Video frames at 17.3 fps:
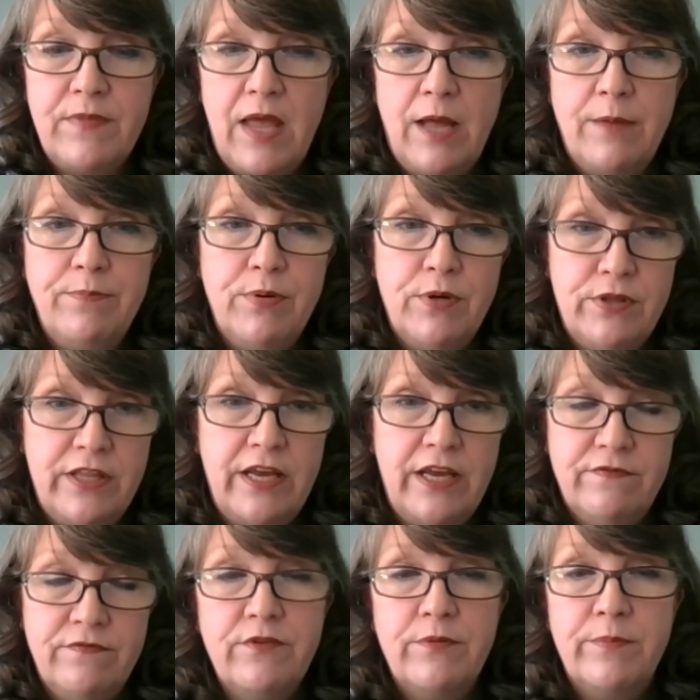I'll put that
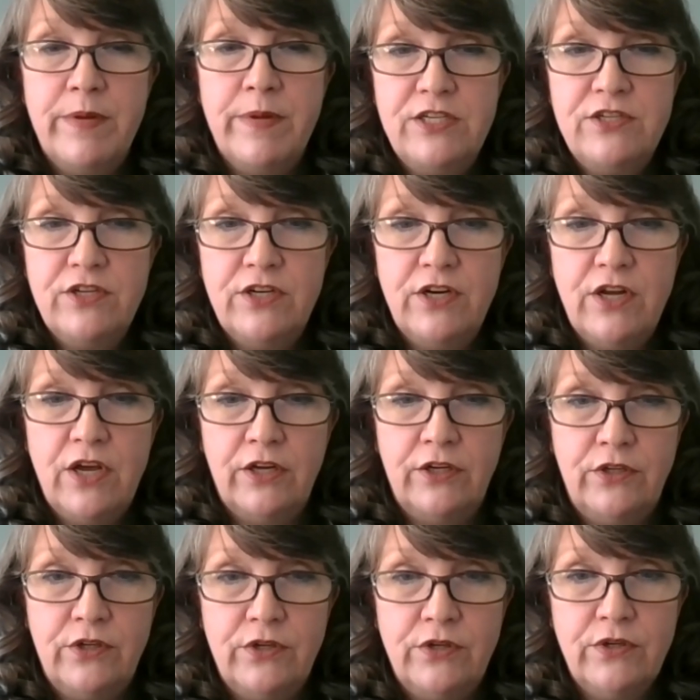information
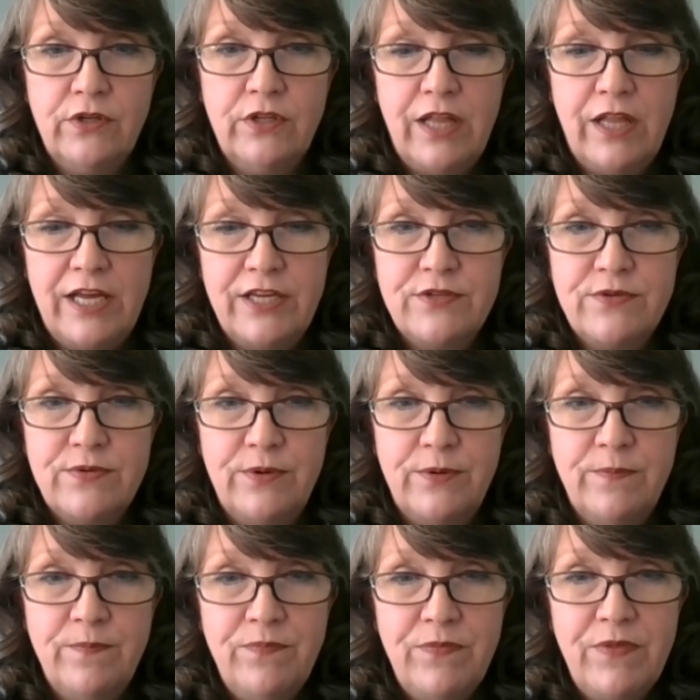on Google
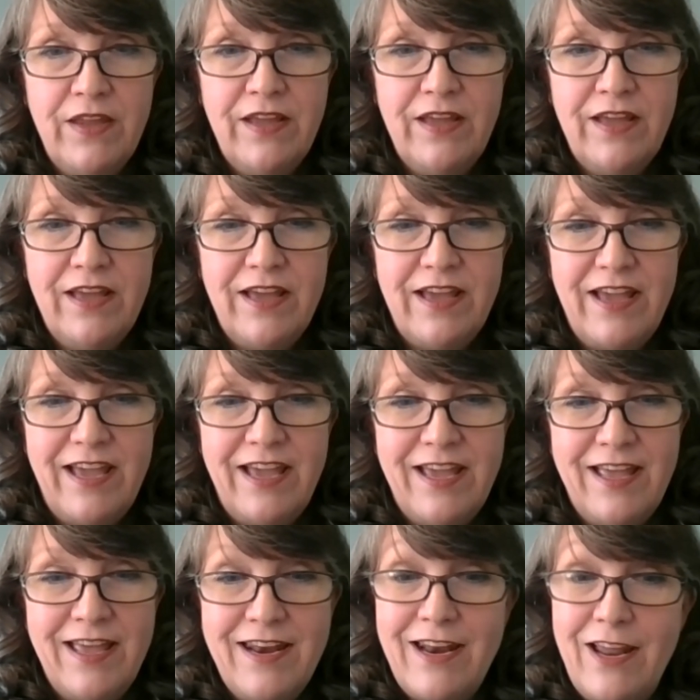Classroom.
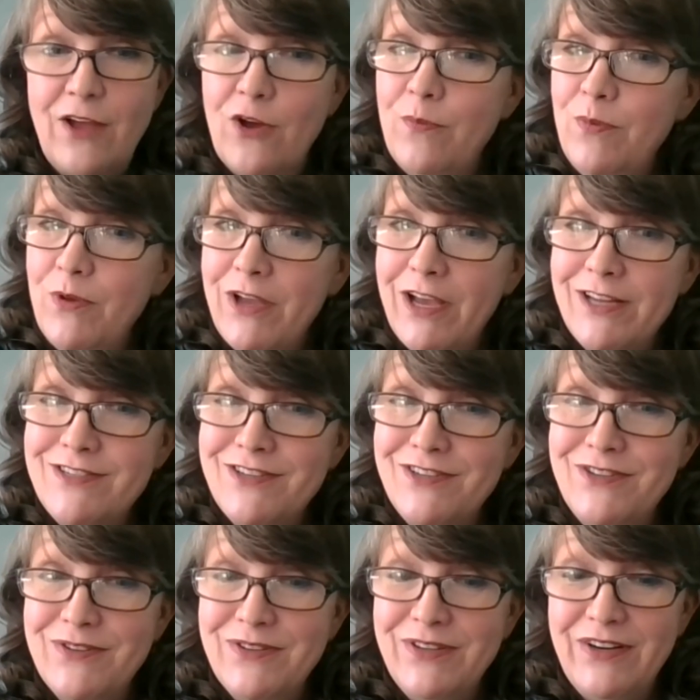And I hope you guys
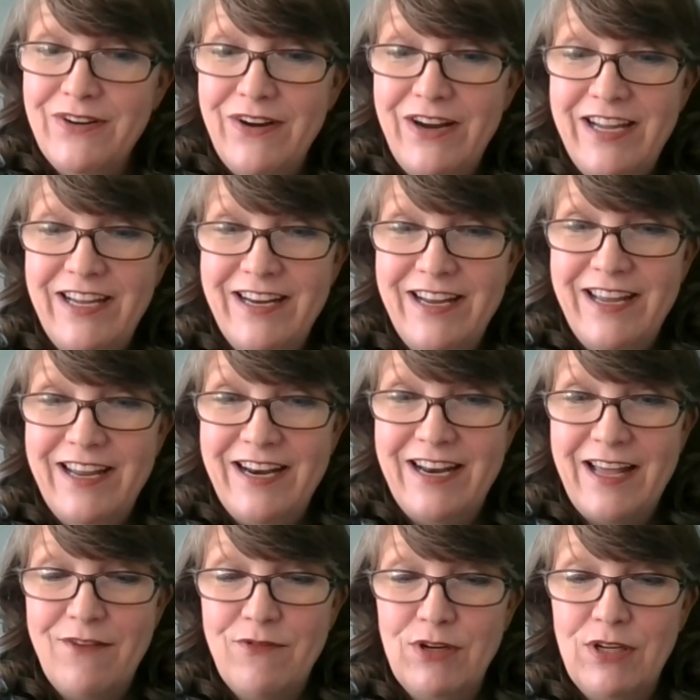are doing great. And
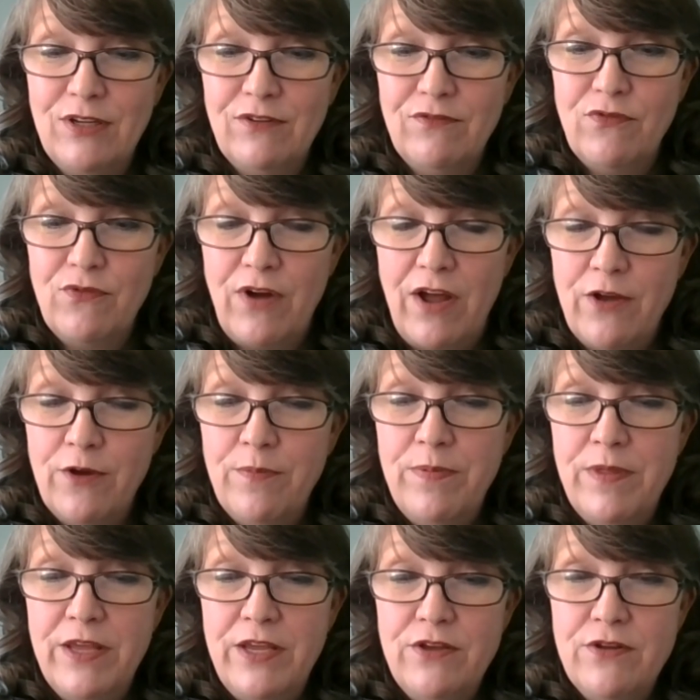I
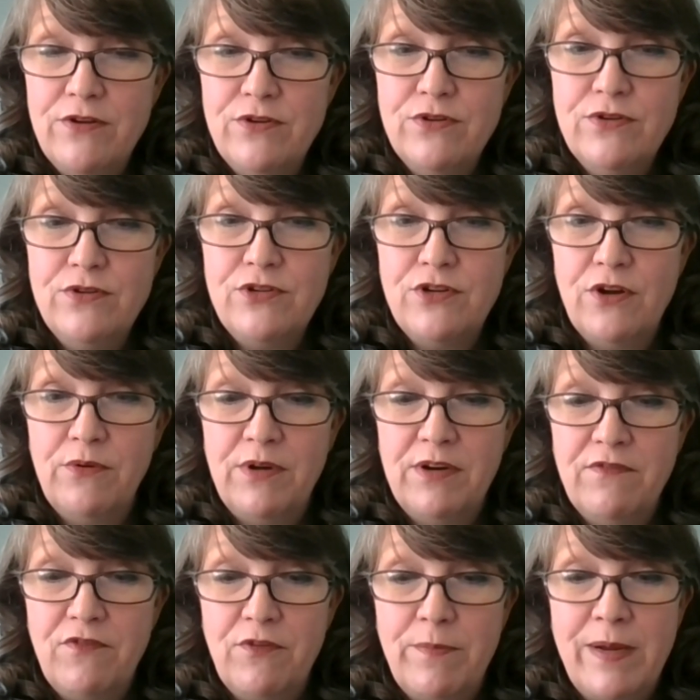hope that you do show
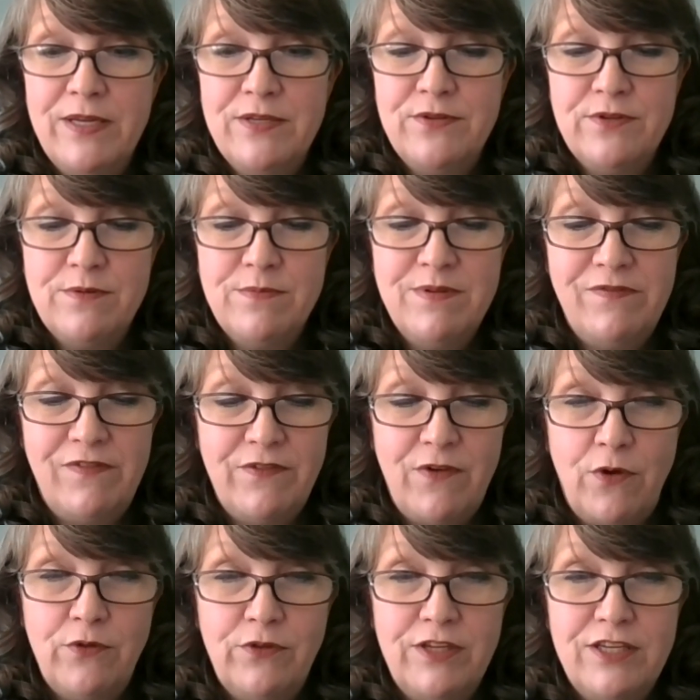in for my Zoom, if
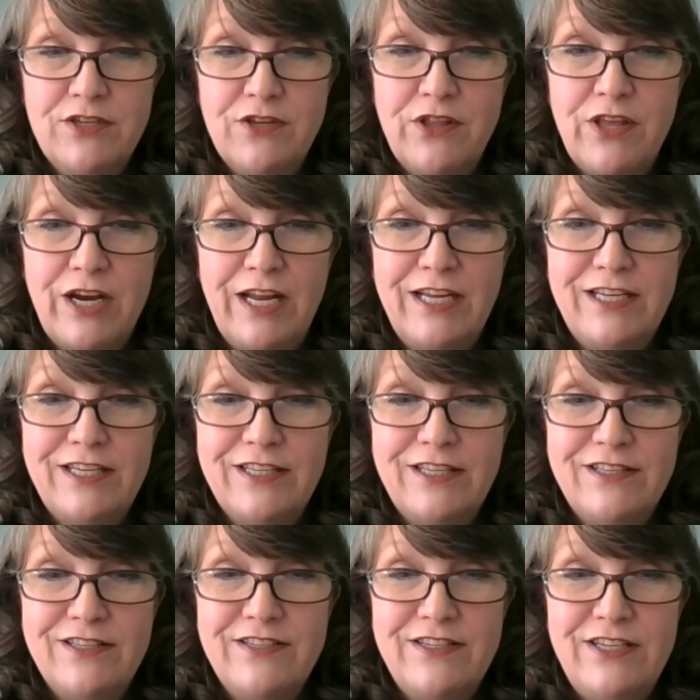only so that I
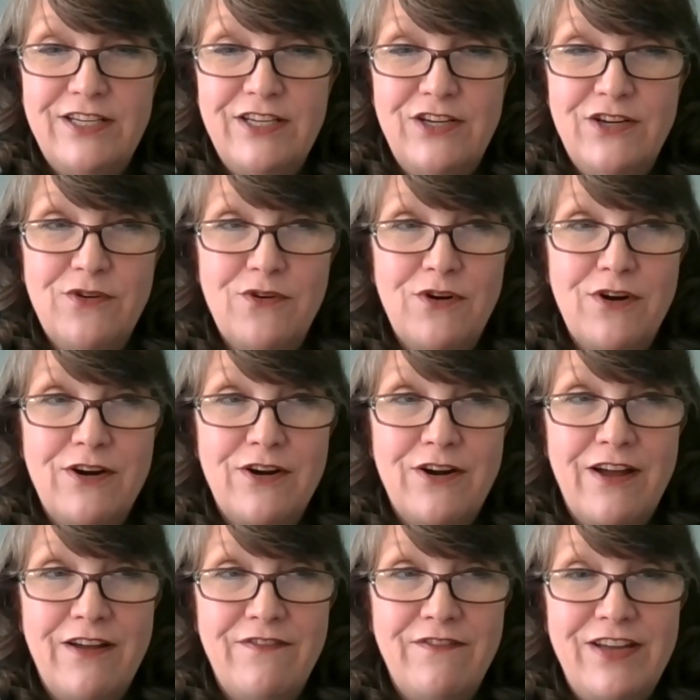can see
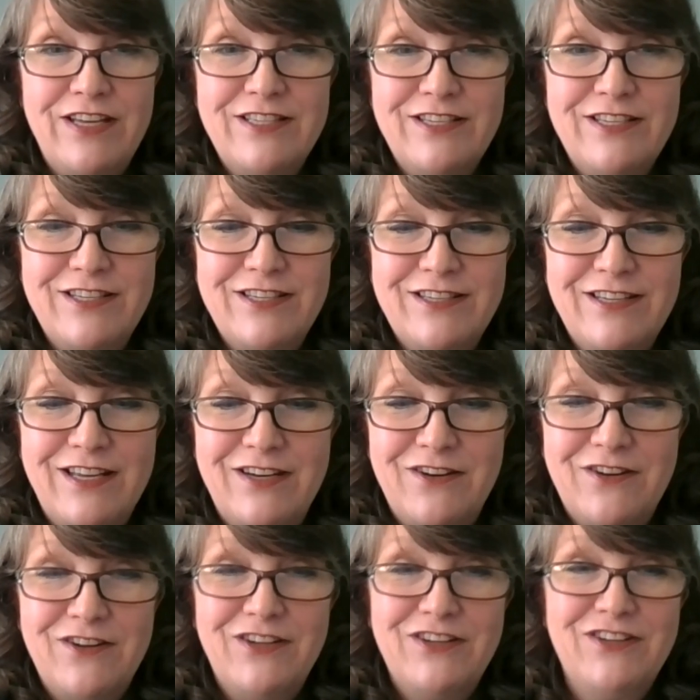your faces and
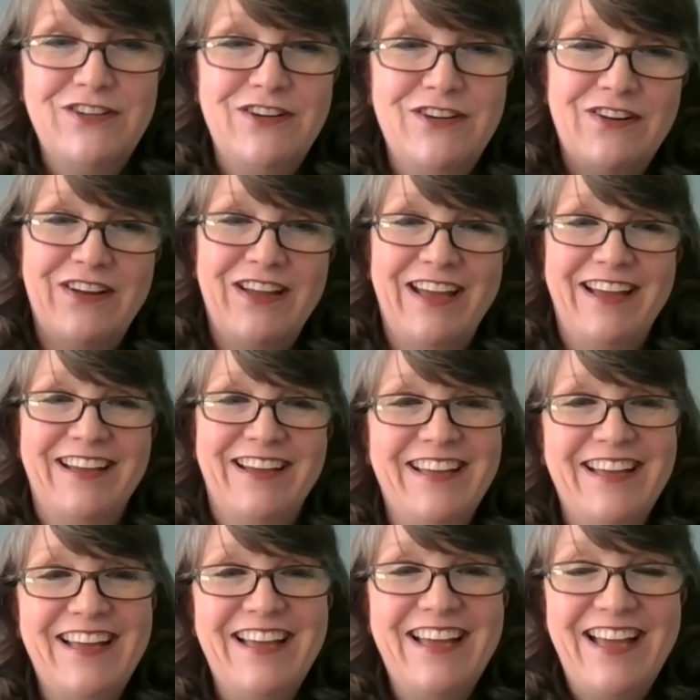know you're doing okay.
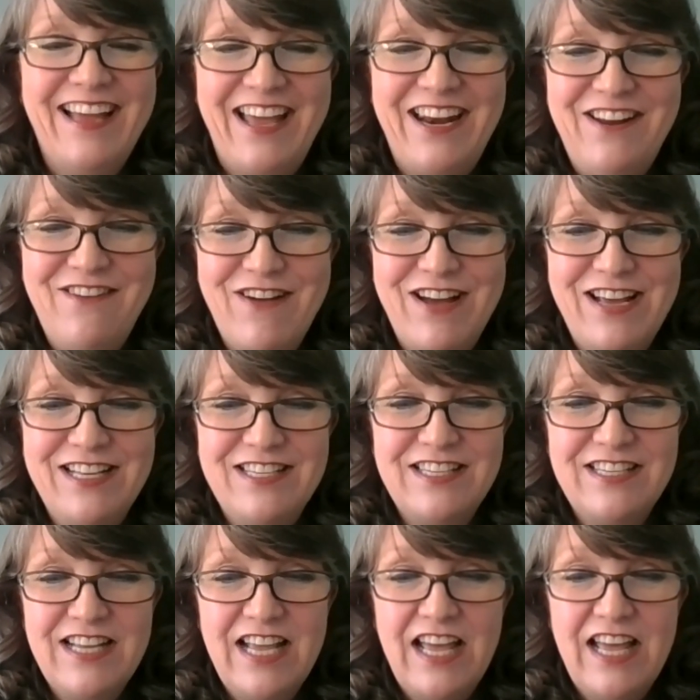
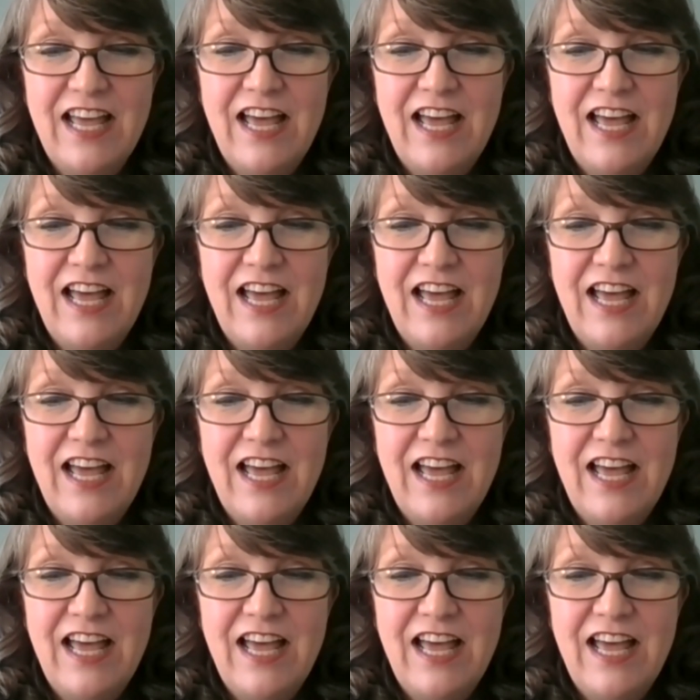Anyways,